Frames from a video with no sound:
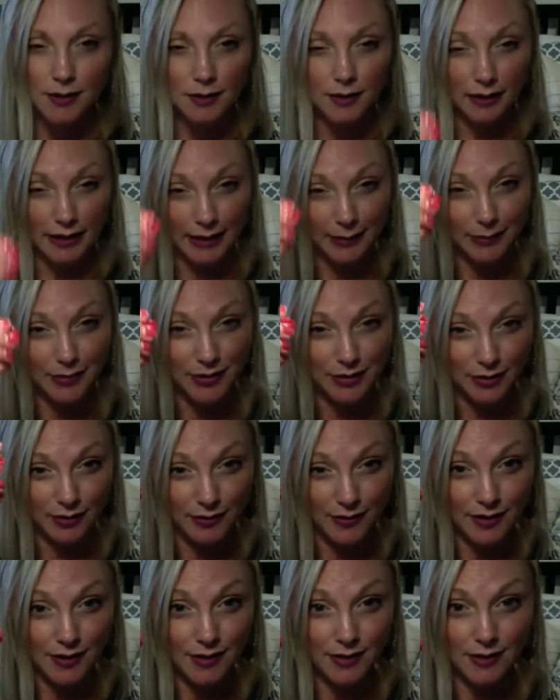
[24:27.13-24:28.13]
Lip
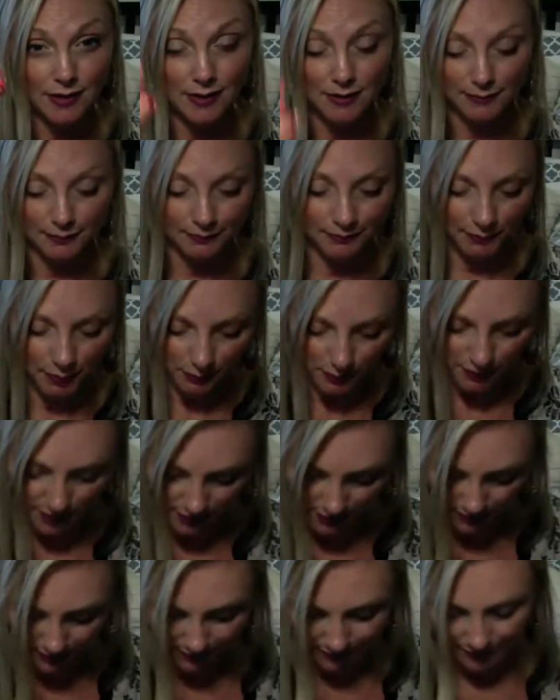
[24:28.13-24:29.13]
service.
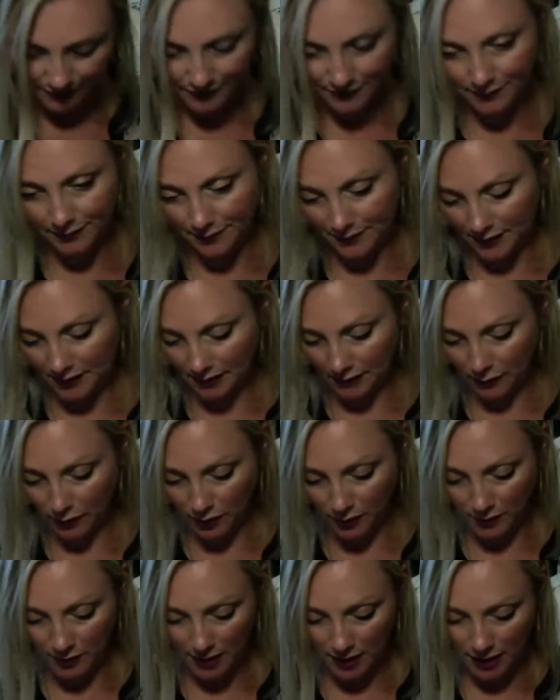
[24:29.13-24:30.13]
Oops.
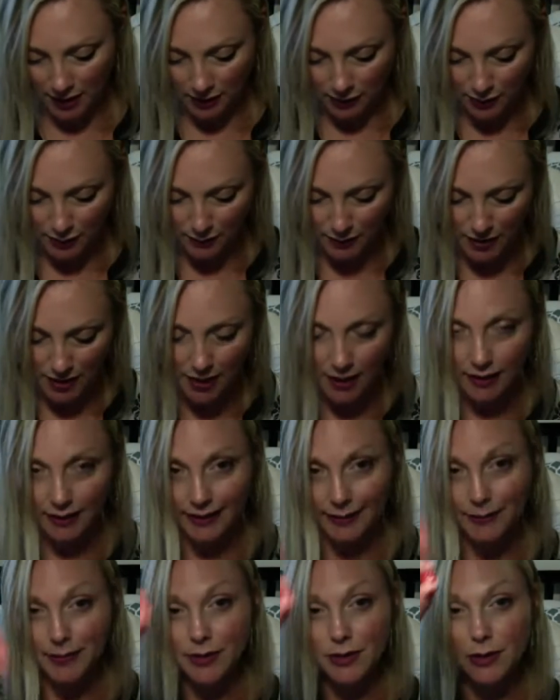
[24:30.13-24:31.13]
Someone either speaking
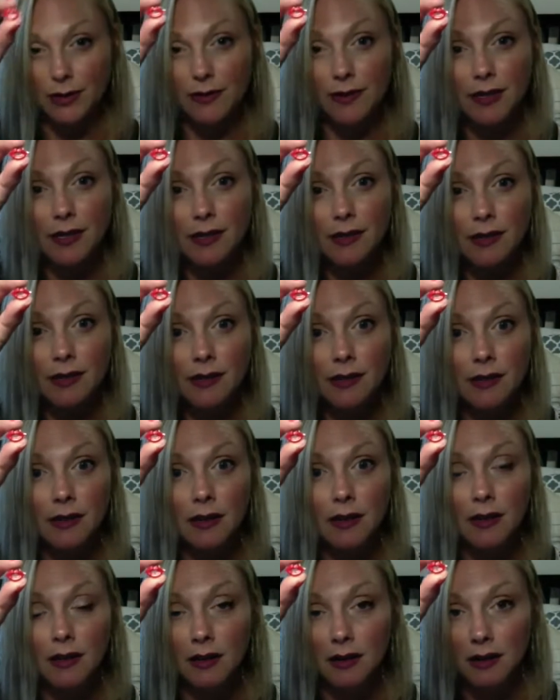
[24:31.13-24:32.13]
lip service
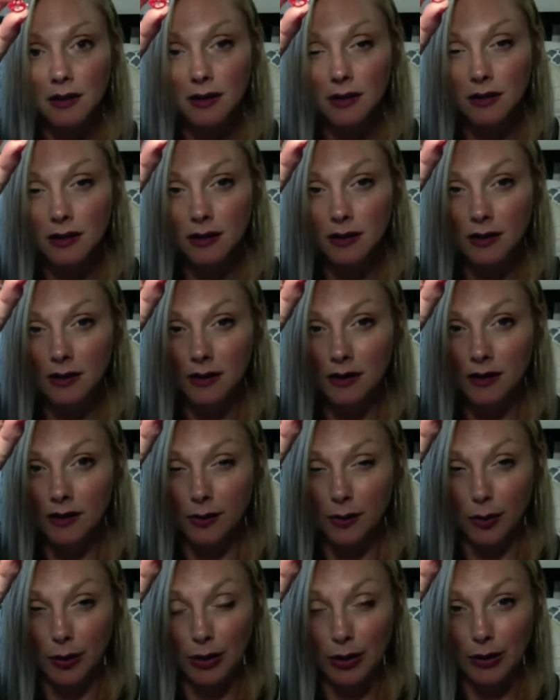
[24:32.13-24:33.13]

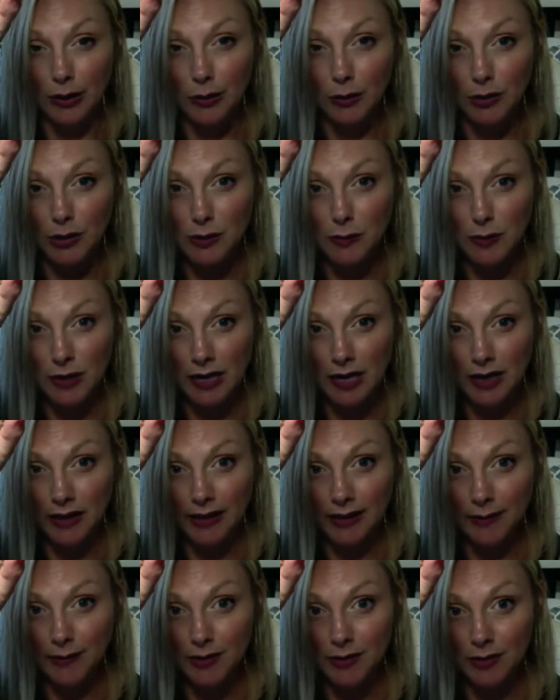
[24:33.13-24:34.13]
or you are speaking
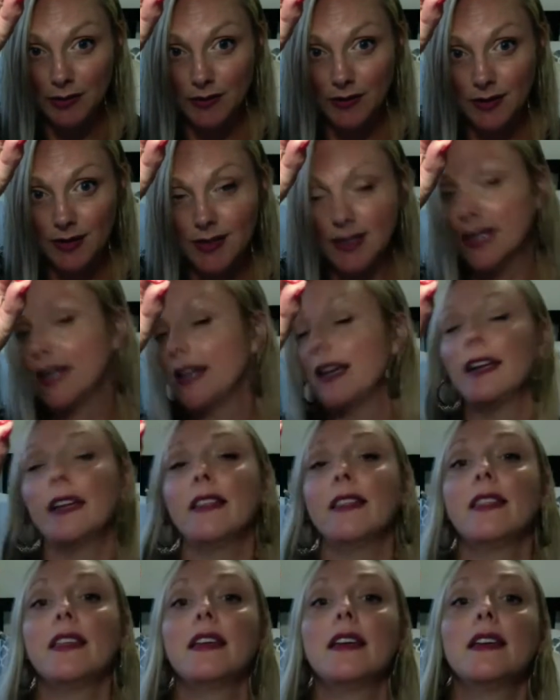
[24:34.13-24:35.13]
lip service,
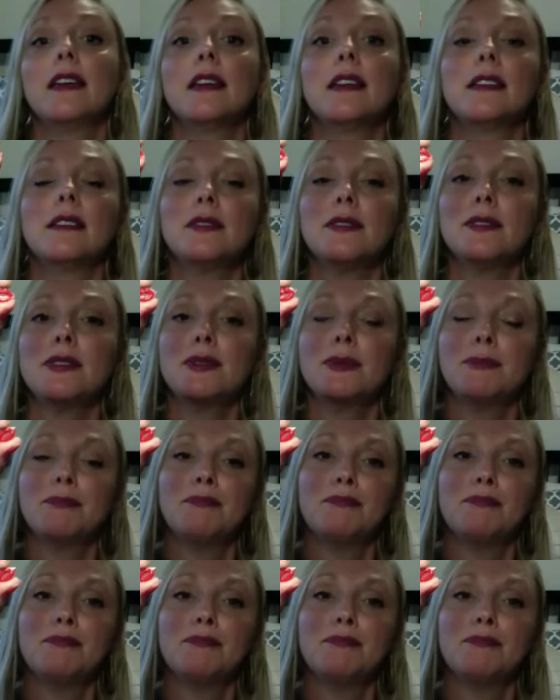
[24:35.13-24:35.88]
saying things,